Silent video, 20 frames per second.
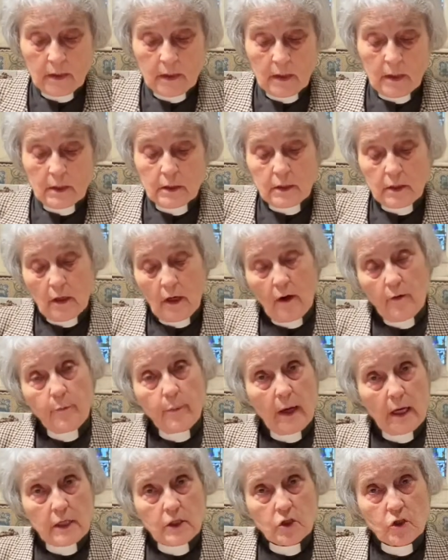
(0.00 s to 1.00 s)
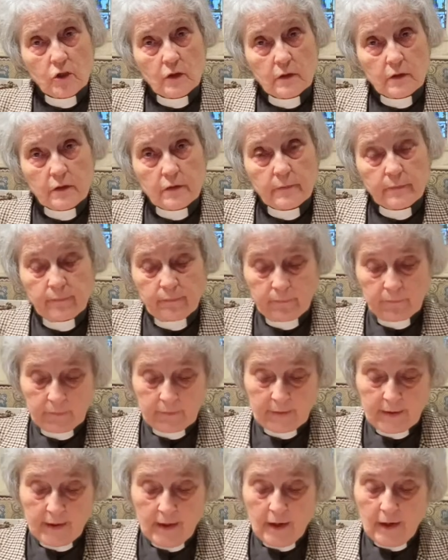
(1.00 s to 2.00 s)
So have patience.
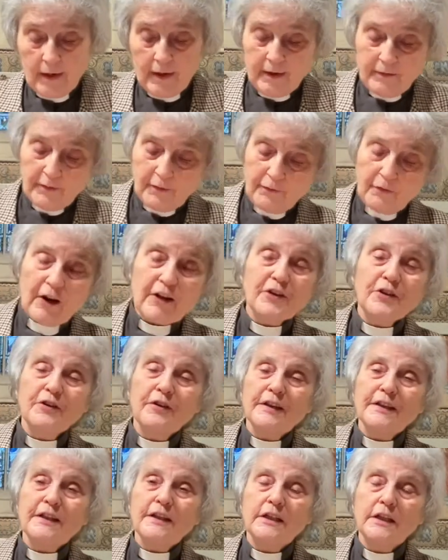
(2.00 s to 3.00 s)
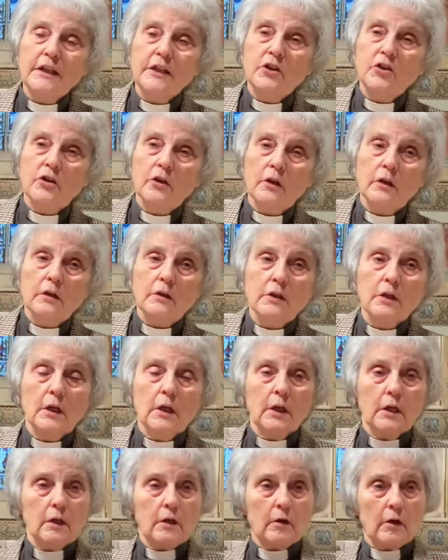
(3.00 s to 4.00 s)
I have a friend who has a t-shirt
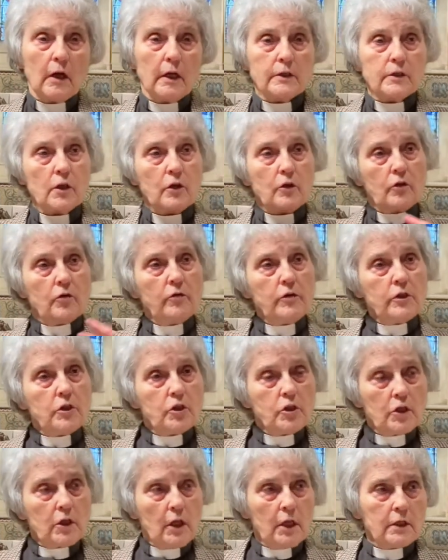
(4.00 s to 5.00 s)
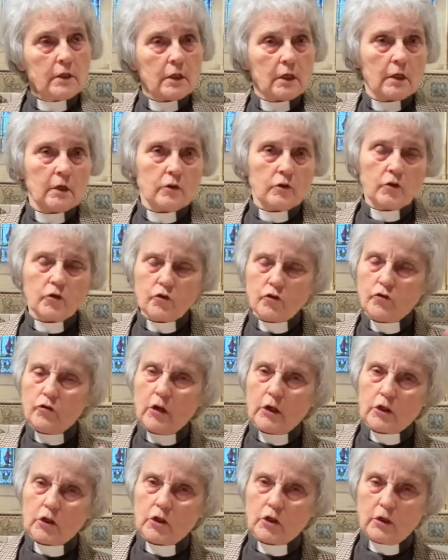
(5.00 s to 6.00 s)
who has Christian under
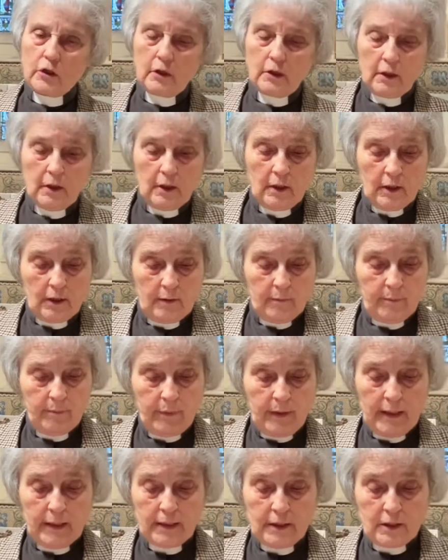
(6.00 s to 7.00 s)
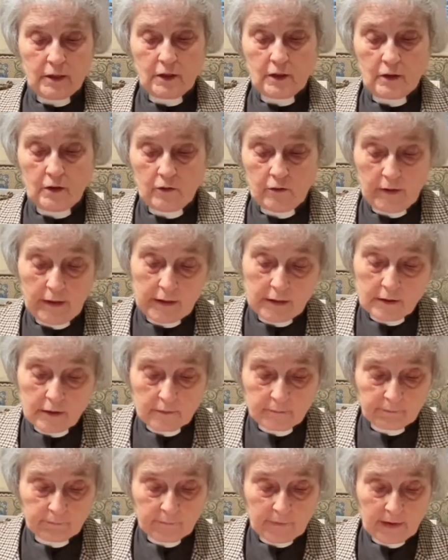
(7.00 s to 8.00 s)
construction emblazoned on it.
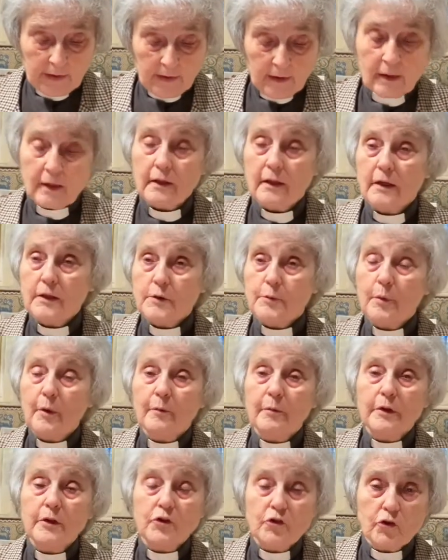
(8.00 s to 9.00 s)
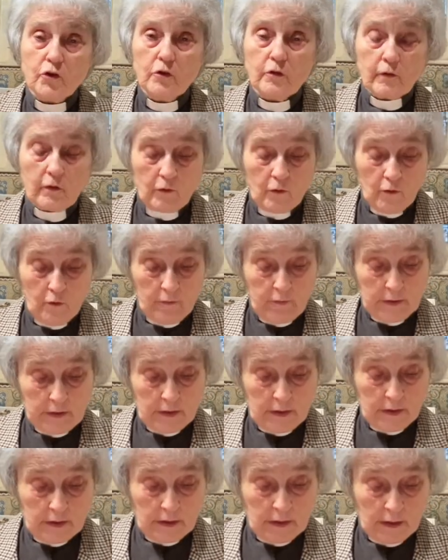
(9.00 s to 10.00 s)
That's probably true for all of us,
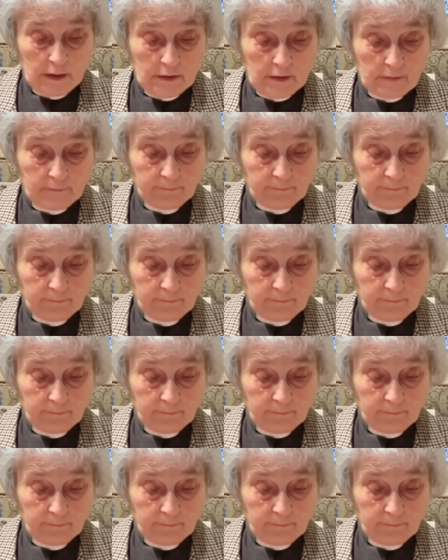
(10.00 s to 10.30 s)
isn't it?